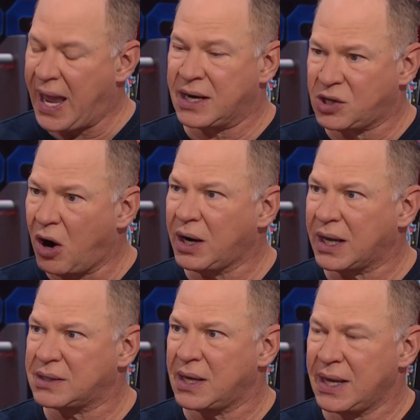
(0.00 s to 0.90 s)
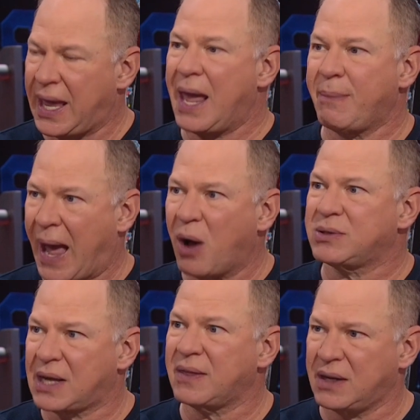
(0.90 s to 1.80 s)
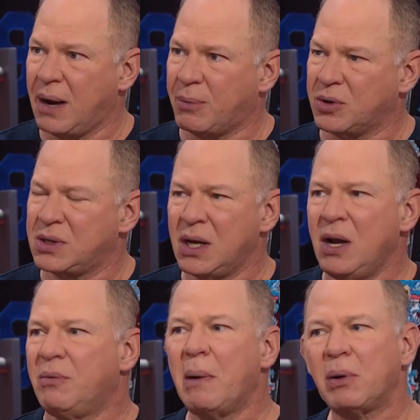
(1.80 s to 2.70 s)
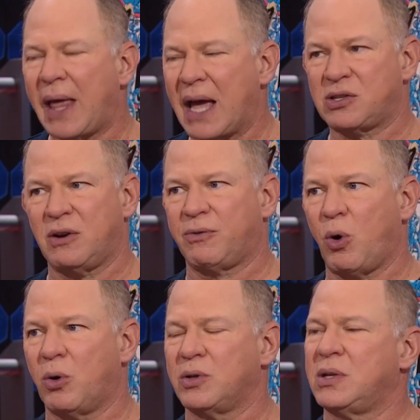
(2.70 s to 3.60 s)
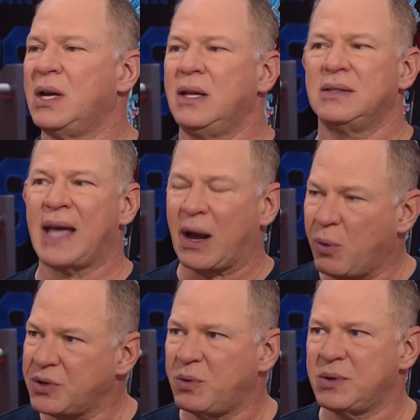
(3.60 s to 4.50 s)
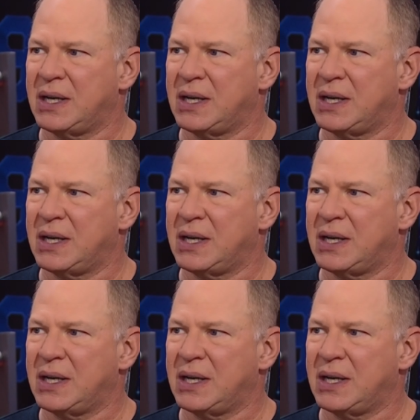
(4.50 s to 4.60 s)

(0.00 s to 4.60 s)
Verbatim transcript: and targets came outside the numbers. Remember last year, of course, Zach Wilson